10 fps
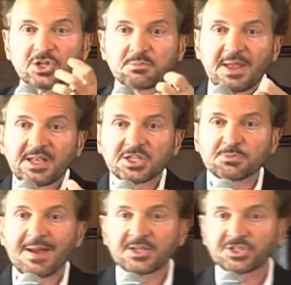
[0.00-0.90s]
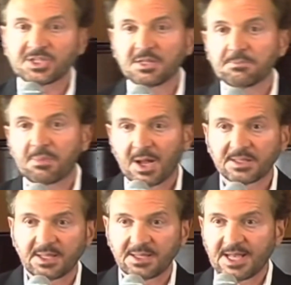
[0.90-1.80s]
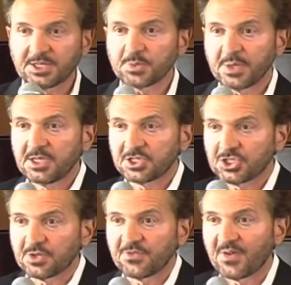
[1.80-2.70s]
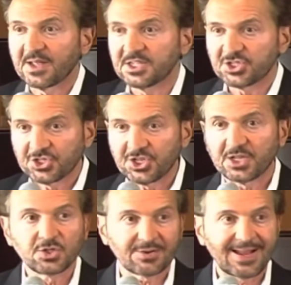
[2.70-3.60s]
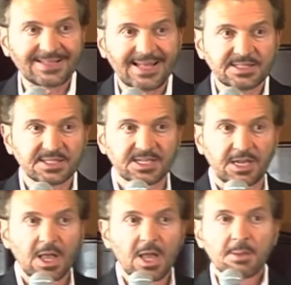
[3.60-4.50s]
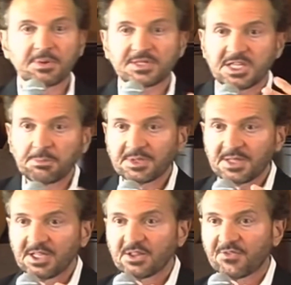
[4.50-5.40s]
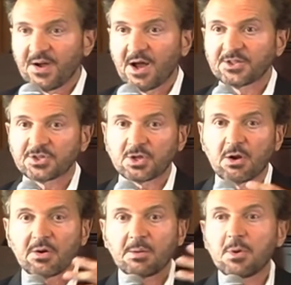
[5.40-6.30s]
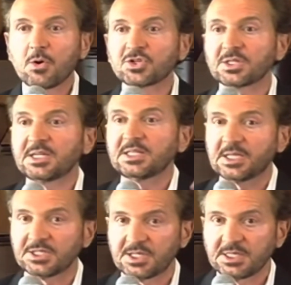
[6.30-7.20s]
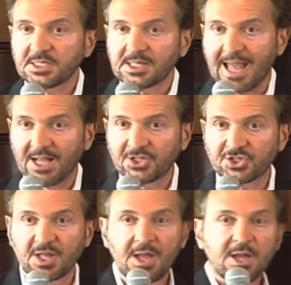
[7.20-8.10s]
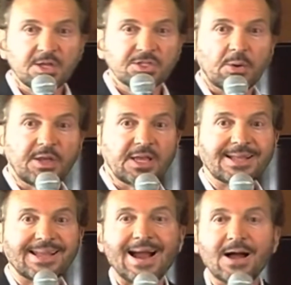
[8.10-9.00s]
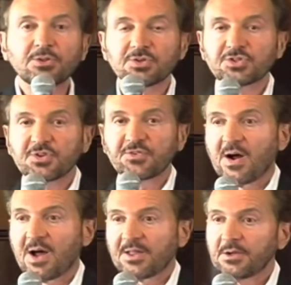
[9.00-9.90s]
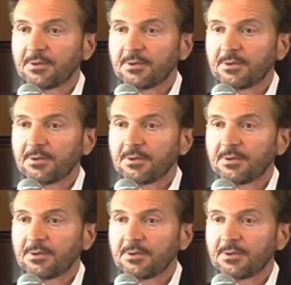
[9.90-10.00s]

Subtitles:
make his masculine bonding. That's where he should find his gender identity. But typically the fathers are emotionally distant, attached. So he encounters the father,